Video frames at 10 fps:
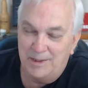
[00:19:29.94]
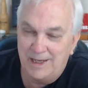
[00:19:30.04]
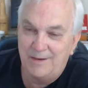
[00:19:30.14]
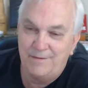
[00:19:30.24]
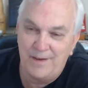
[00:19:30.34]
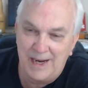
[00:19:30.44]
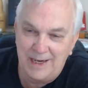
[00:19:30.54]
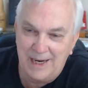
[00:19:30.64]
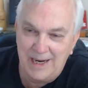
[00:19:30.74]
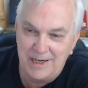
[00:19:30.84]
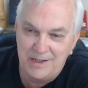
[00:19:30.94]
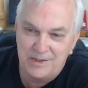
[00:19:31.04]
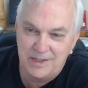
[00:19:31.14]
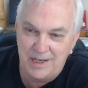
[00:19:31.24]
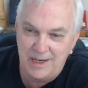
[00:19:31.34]
But that fat guy
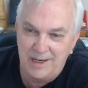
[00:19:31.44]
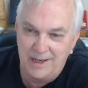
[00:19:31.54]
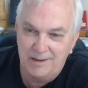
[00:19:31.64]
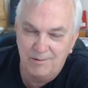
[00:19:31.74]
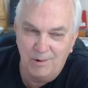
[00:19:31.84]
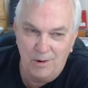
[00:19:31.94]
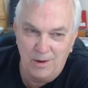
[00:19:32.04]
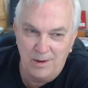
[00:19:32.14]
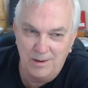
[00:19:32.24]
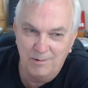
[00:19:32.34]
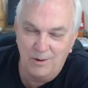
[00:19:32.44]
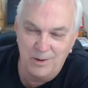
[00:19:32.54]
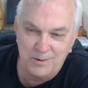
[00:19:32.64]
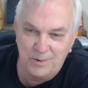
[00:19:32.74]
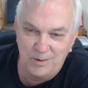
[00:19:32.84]
you see in
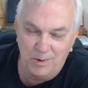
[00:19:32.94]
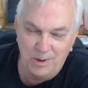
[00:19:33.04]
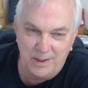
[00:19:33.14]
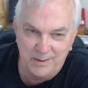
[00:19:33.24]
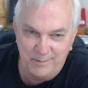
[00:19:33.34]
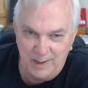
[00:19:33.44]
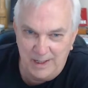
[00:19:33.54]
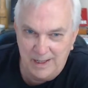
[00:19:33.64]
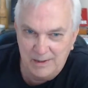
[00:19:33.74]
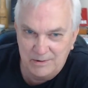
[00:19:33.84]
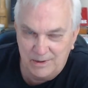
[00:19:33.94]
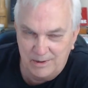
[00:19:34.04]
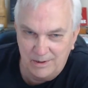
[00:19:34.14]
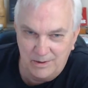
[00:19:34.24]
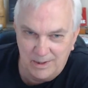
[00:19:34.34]
Roy's woodworking videos
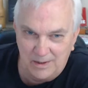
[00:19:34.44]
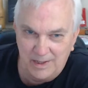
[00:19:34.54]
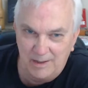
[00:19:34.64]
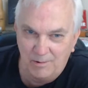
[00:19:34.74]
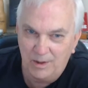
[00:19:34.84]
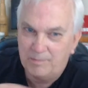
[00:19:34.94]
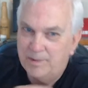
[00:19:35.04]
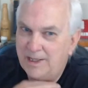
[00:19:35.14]
doing all that work,